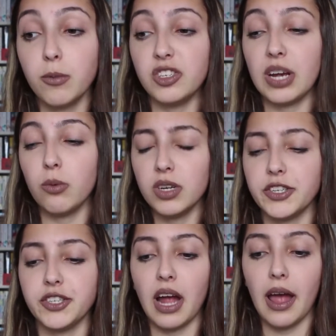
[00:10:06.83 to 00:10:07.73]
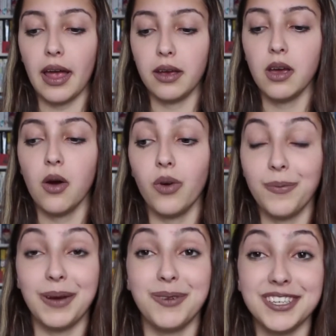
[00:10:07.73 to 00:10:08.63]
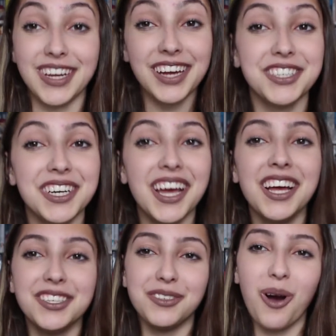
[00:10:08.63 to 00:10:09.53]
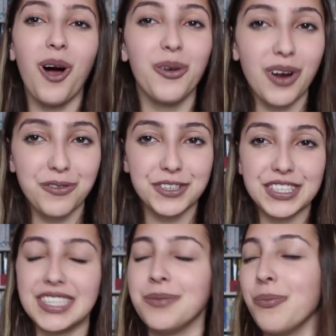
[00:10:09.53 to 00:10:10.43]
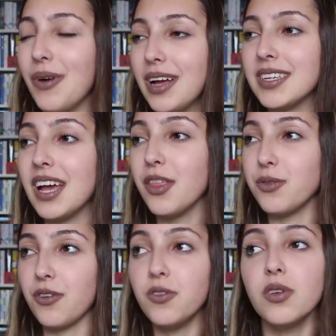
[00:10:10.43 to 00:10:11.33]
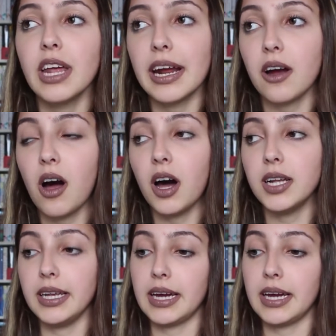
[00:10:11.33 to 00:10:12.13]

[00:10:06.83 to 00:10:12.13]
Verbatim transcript: which I wish I would have paid more attention to all the references, but there was a few that I caught.